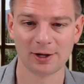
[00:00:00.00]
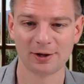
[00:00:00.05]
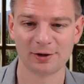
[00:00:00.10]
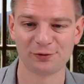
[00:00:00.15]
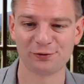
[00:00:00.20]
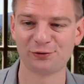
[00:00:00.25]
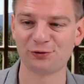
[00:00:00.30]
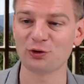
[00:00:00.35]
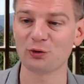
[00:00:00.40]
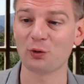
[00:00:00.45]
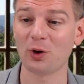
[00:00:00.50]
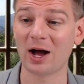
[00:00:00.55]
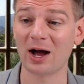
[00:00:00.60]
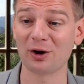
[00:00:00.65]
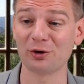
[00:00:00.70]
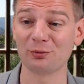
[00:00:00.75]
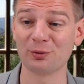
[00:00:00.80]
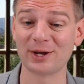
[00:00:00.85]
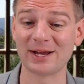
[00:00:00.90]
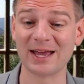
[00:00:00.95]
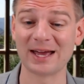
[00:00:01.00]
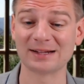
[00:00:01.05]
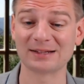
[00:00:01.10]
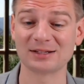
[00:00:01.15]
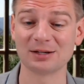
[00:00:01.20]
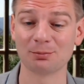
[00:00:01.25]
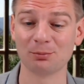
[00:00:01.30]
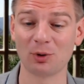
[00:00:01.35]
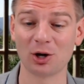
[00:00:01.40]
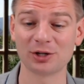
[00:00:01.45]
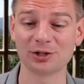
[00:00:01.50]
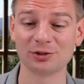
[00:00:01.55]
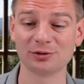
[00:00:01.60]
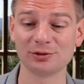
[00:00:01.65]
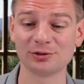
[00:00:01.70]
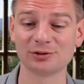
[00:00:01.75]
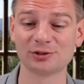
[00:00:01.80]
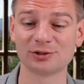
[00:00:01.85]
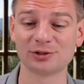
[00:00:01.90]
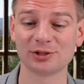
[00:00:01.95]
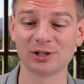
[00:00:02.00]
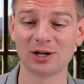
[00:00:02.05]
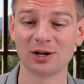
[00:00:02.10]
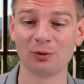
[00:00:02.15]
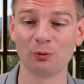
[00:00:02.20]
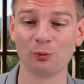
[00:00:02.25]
So how do we get the modules?